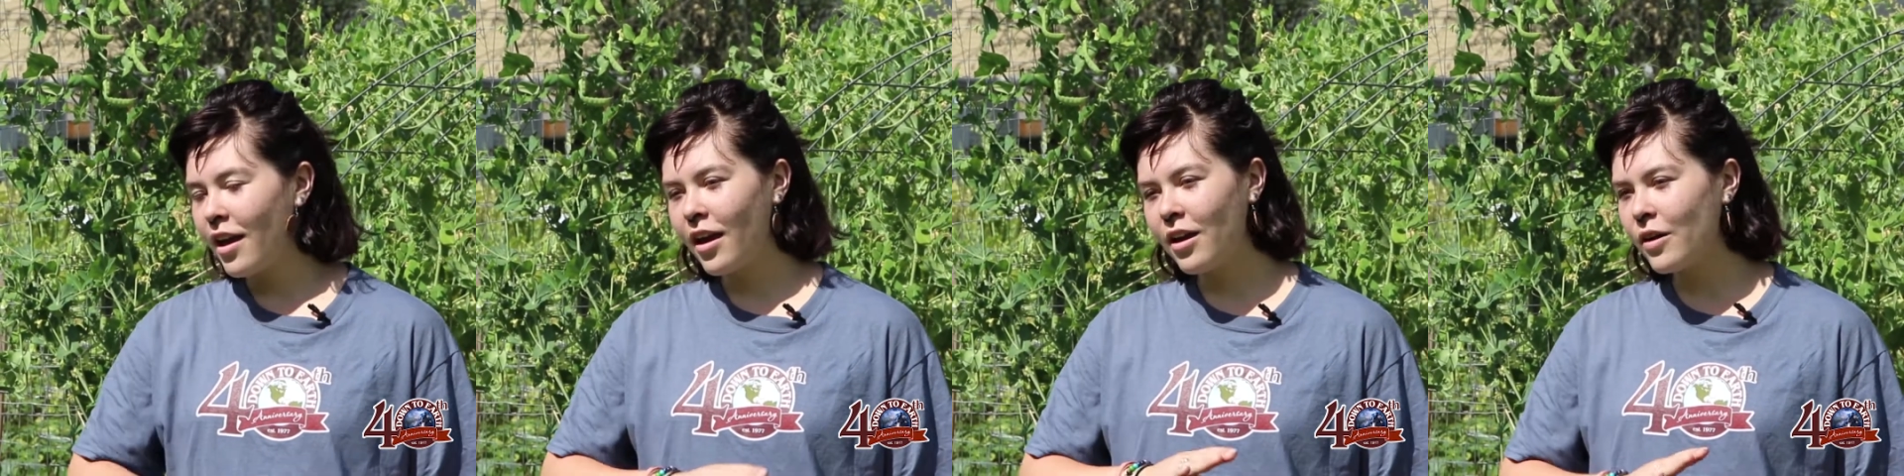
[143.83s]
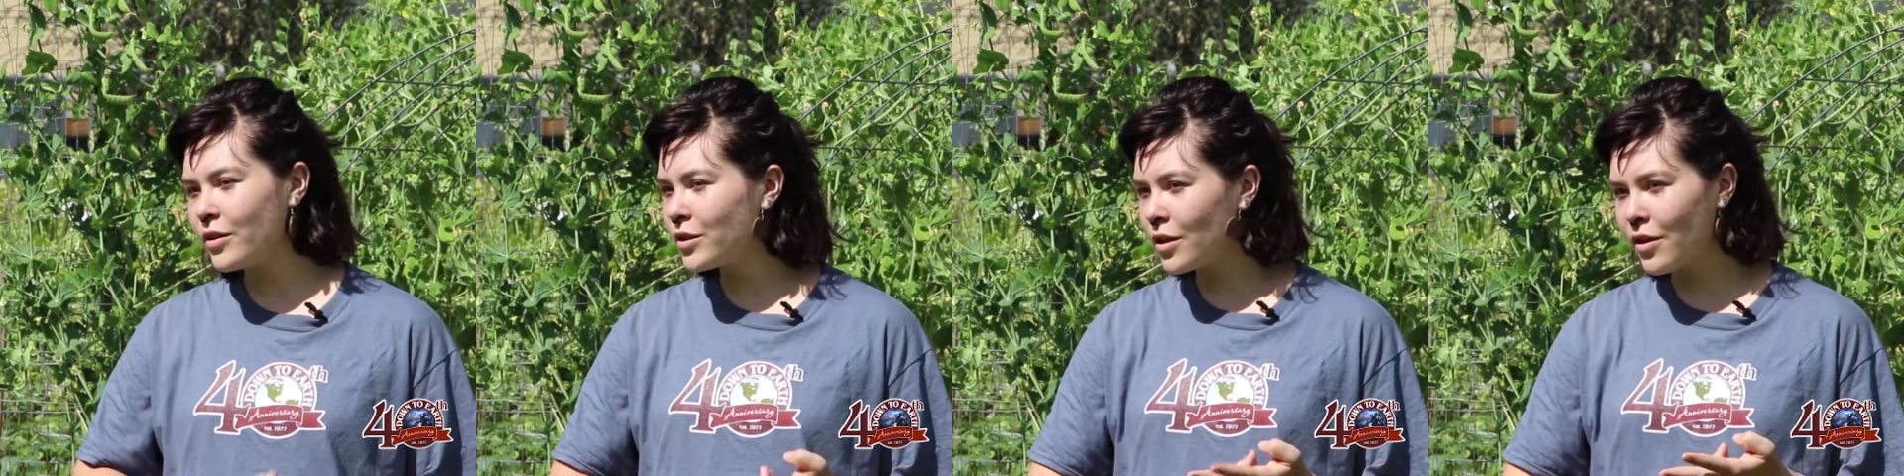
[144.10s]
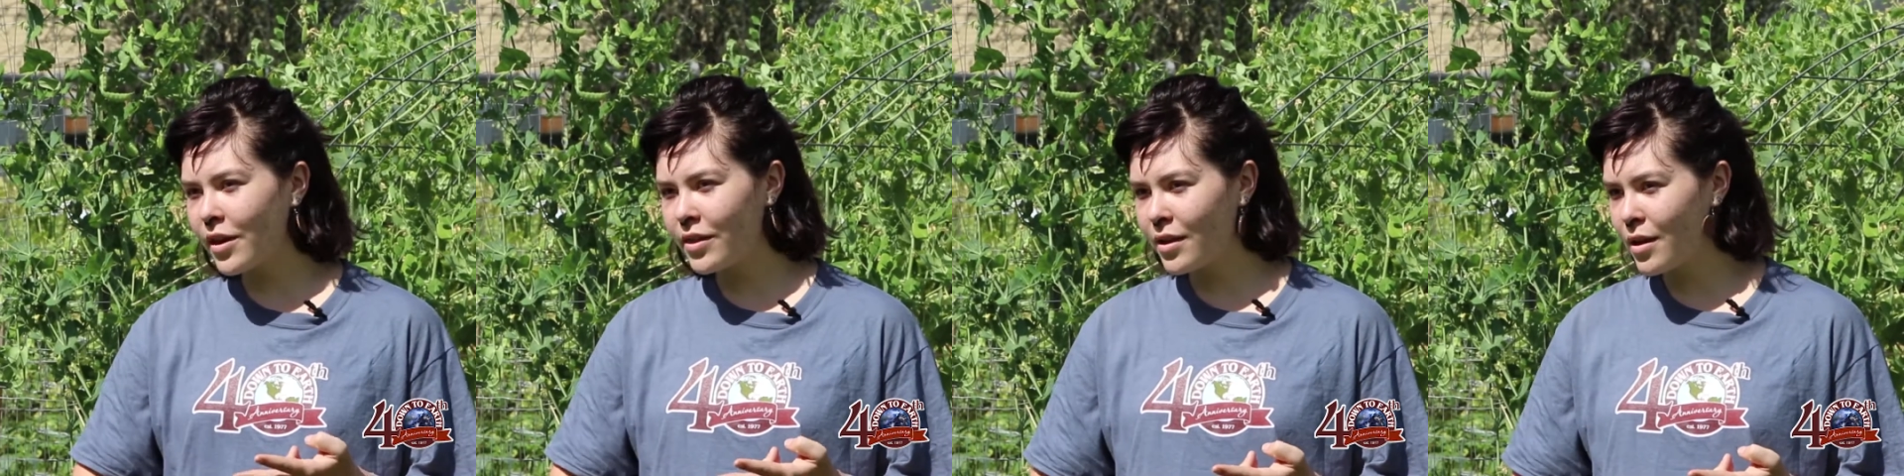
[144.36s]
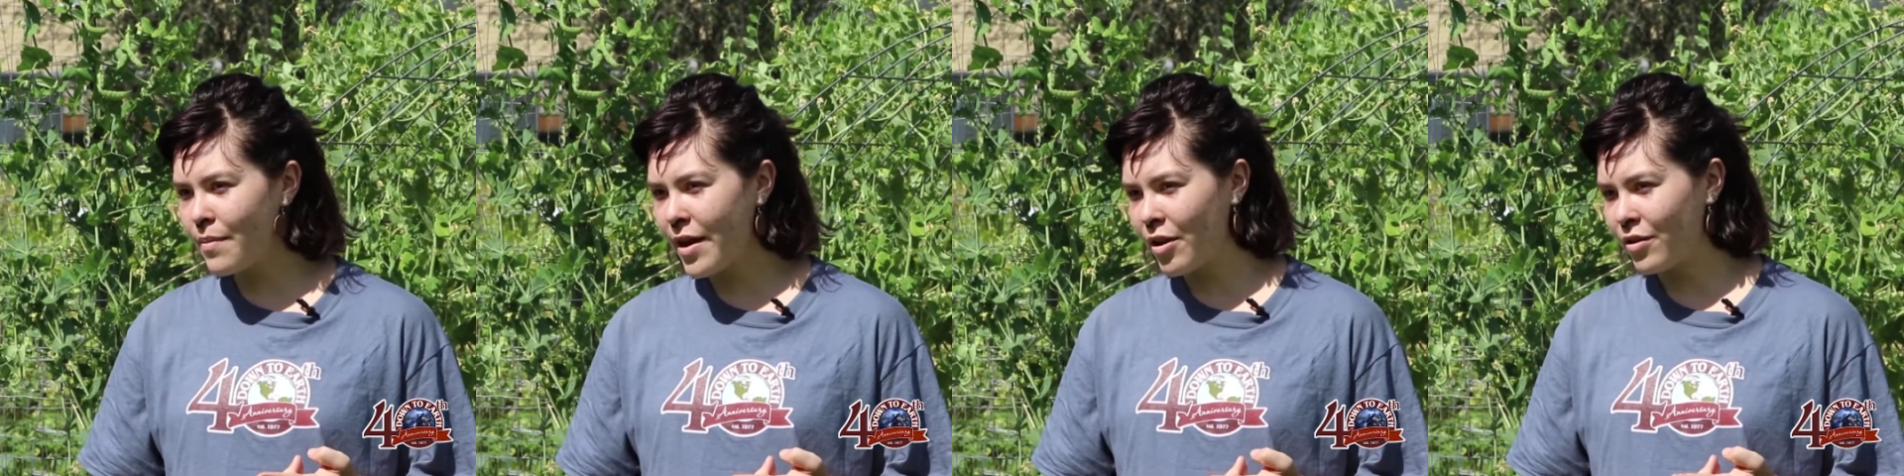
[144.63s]
and also on
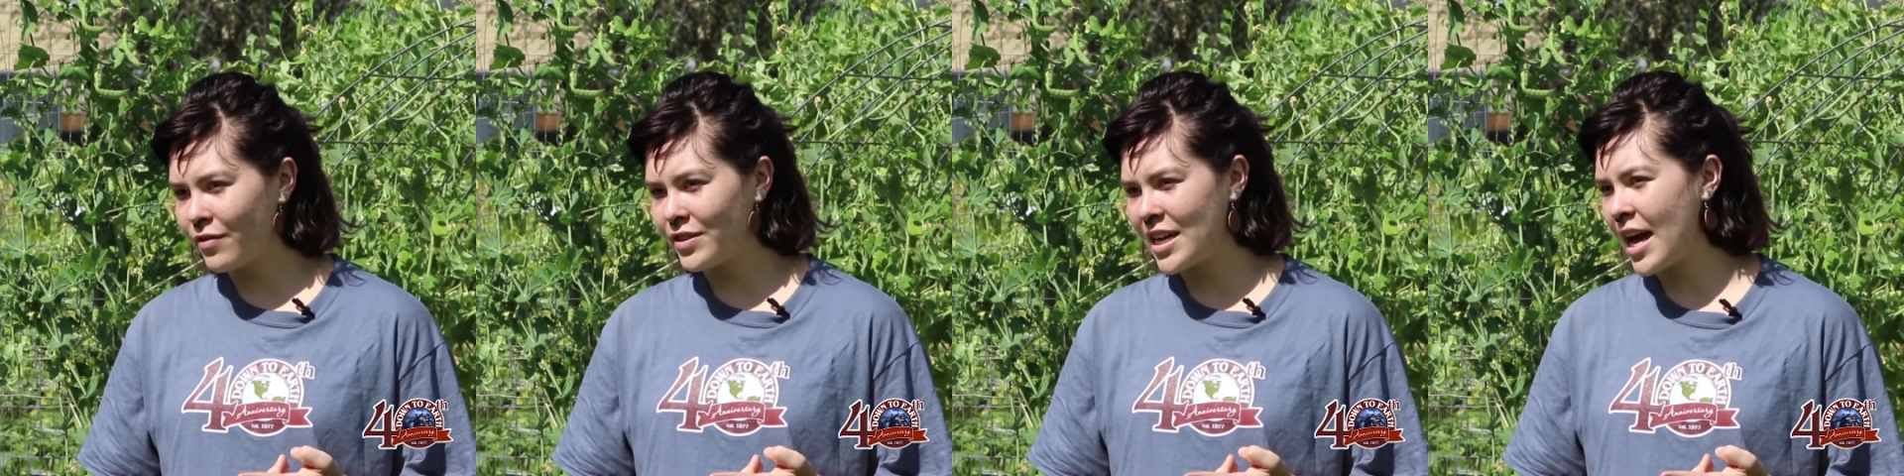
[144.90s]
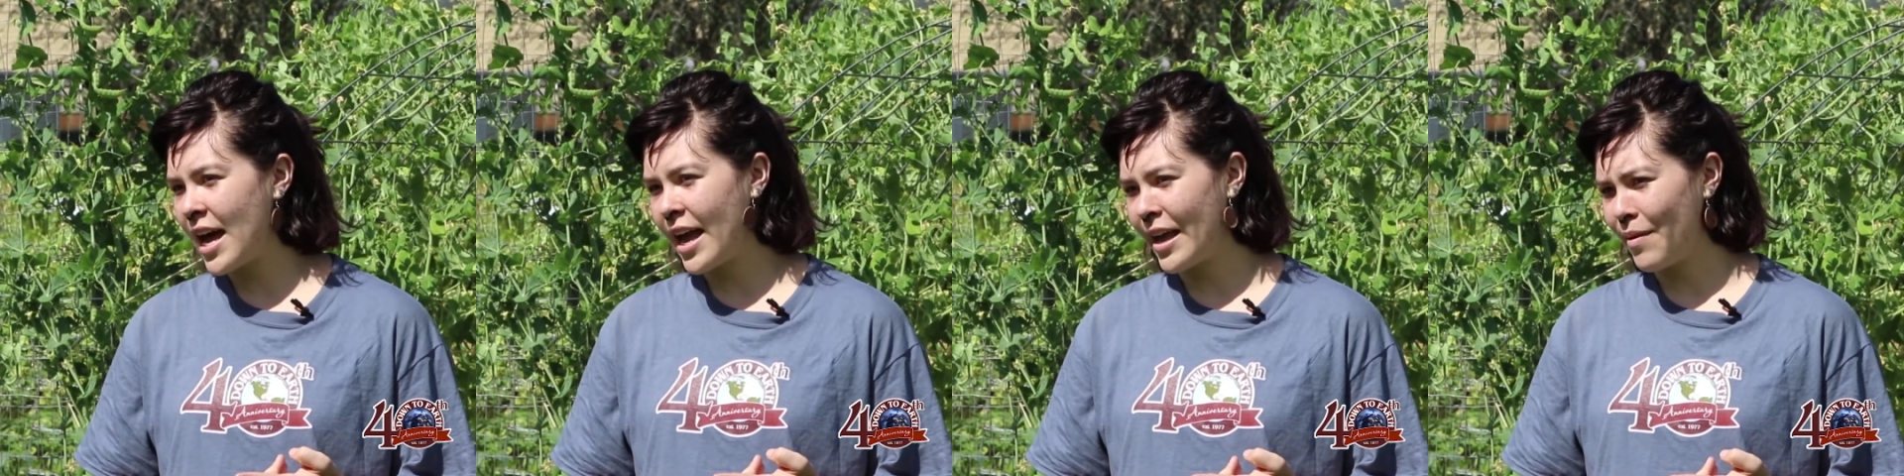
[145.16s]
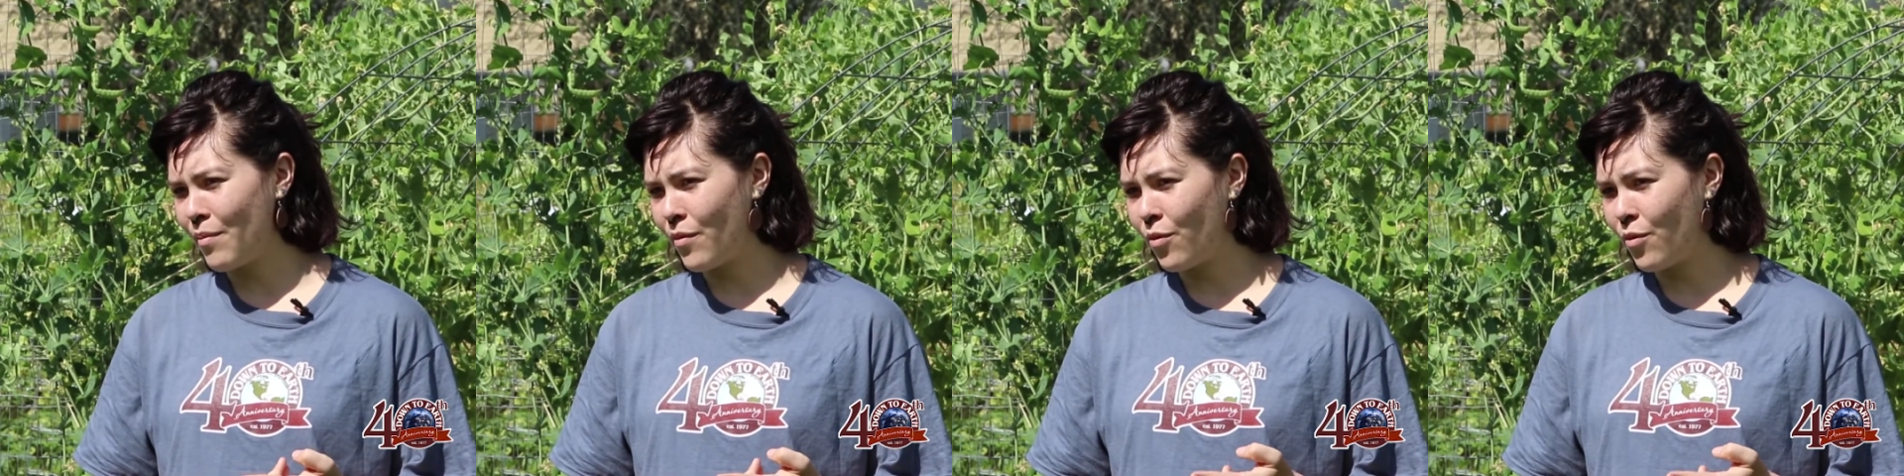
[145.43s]
the amount of time,